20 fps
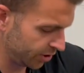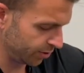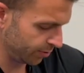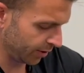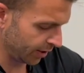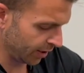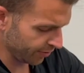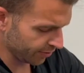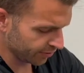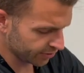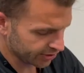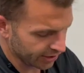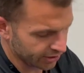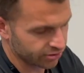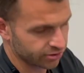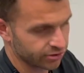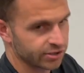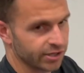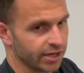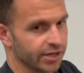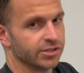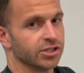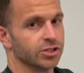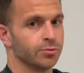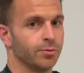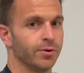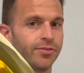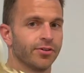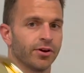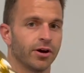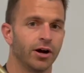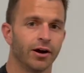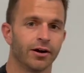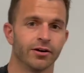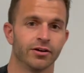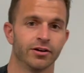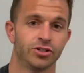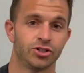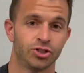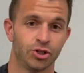all those exercises with
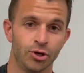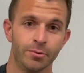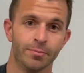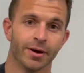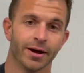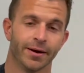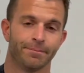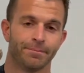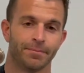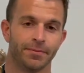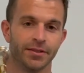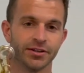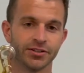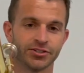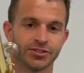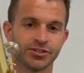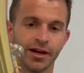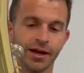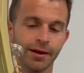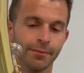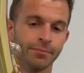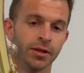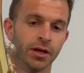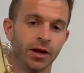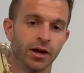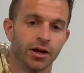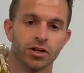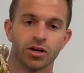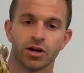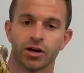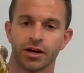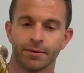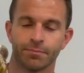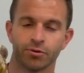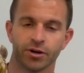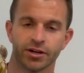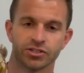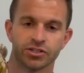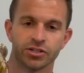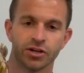our tuba this time. You're going to
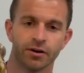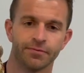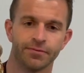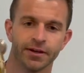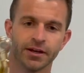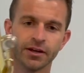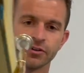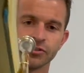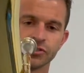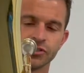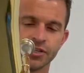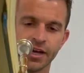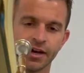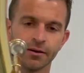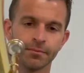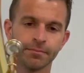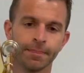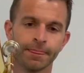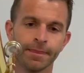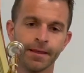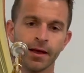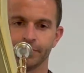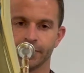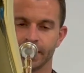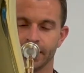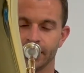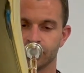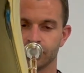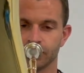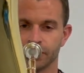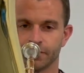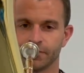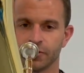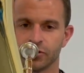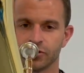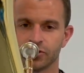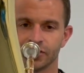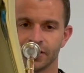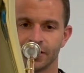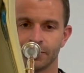press no fingers down, and so the
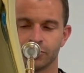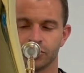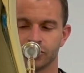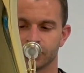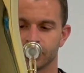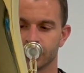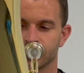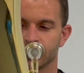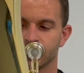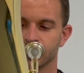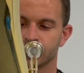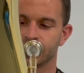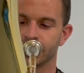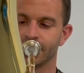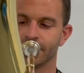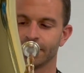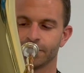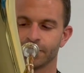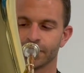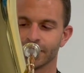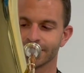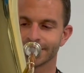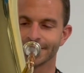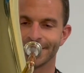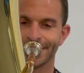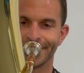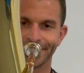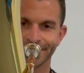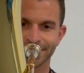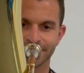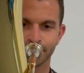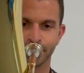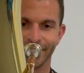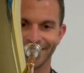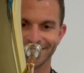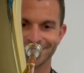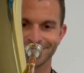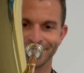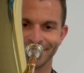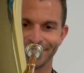first time we're just going to sustain it for as long as
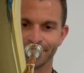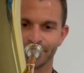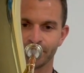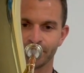possible.